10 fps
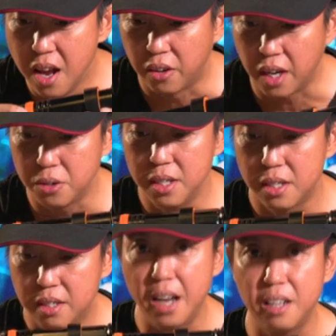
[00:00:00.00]
Okay, so
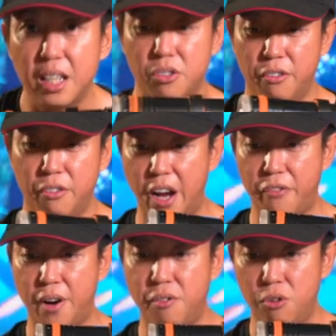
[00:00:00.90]
this is
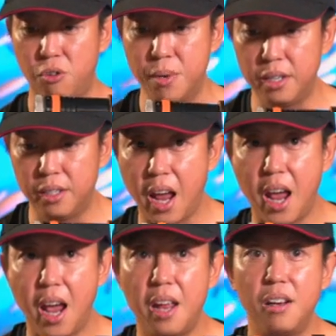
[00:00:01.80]
10,500 lumens,
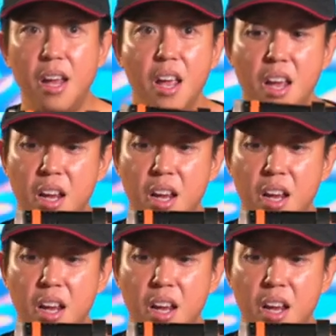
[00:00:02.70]
and